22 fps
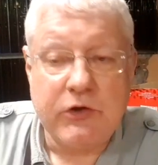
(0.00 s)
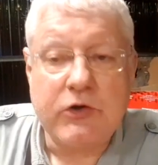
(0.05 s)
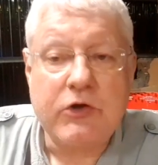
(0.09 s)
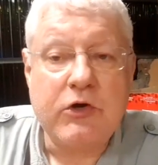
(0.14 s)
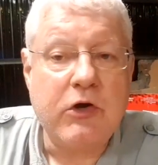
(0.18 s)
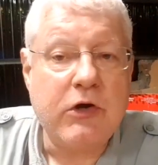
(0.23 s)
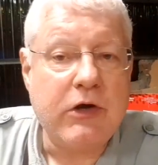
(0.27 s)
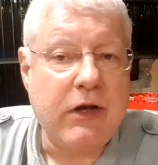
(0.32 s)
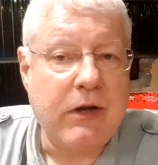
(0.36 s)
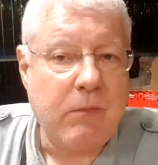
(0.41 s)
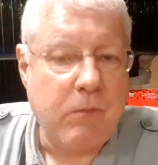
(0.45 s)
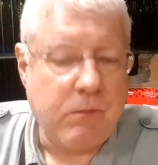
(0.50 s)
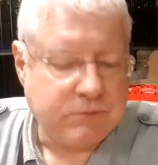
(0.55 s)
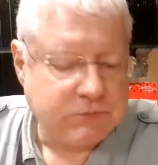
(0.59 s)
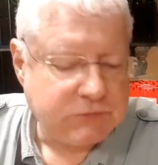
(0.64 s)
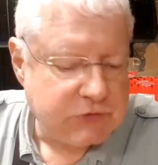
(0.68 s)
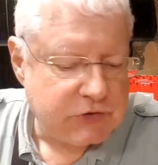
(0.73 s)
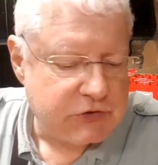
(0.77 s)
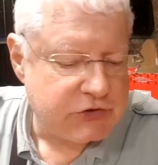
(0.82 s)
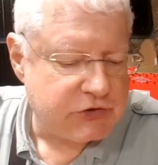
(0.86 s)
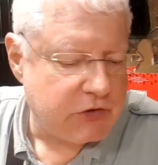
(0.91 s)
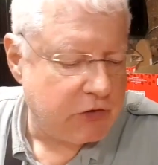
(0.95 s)
cooking,
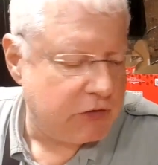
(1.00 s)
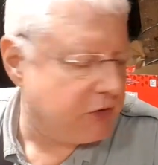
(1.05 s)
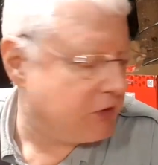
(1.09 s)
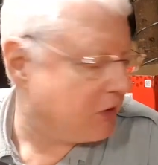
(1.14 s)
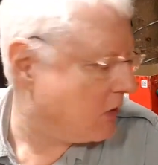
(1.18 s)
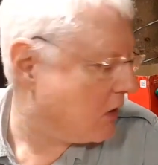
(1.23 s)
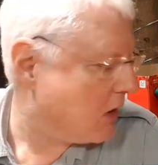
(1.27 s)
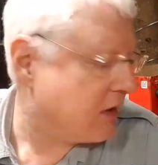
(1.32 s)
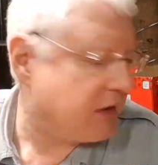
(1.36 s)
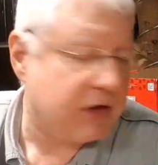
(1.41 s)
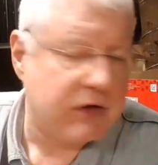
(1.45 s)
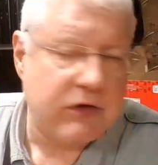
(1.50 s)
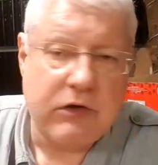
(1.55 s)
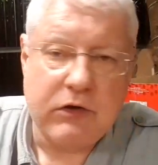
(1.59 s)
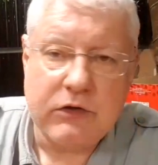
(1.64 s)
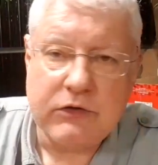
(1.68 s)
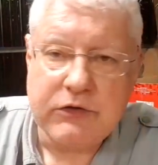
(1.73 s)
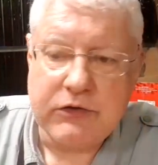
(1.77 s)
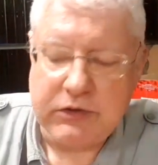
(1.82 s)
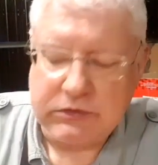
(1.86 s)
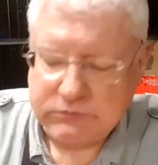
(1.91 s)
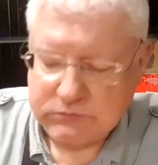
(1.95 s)
showed how they
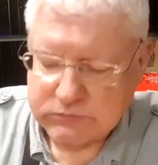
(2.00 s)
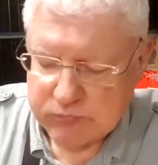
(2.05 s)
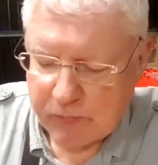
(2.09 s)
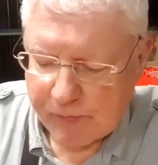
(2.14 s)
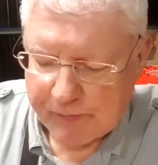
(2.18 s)
cooked it